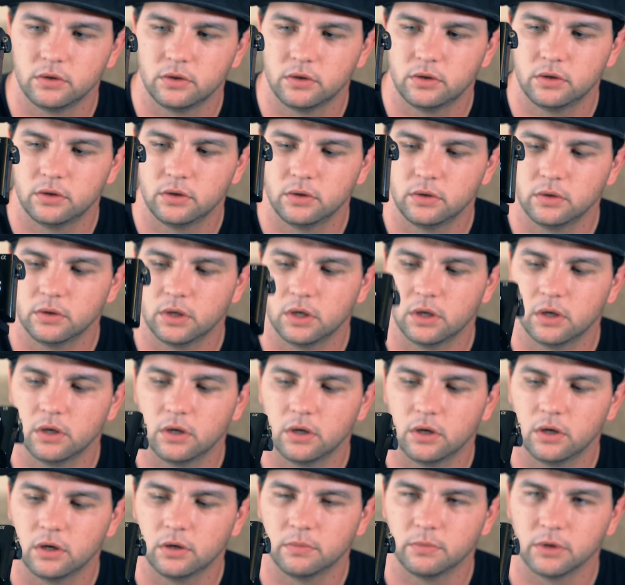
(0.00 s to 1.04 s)
to
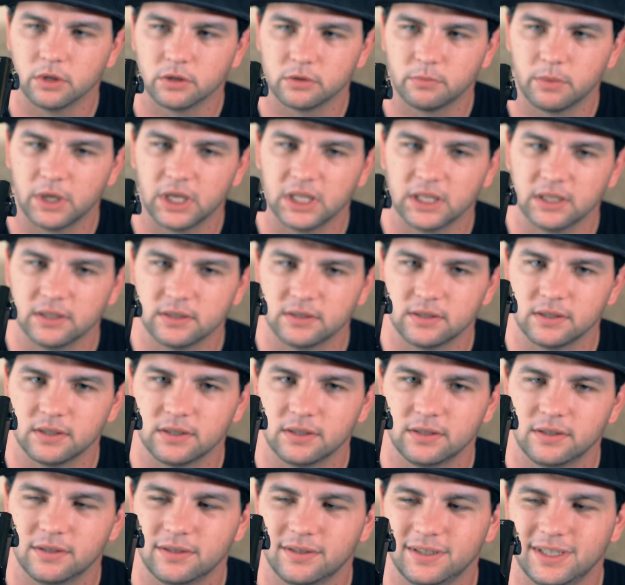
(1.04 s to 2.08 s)
almost balance
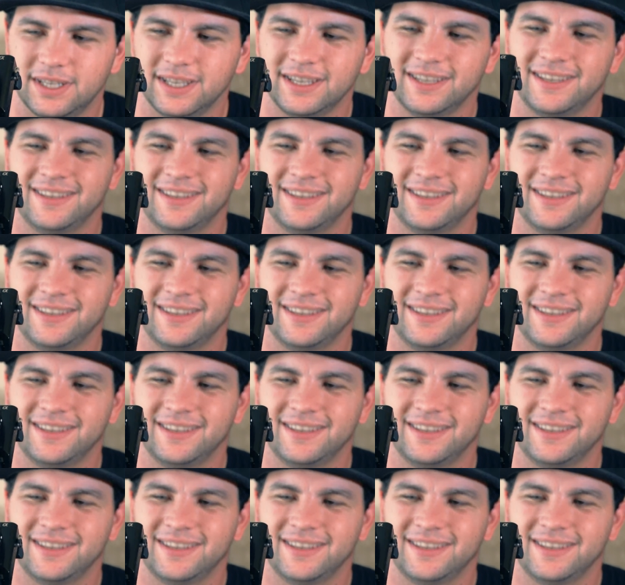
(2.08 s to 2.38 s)
it.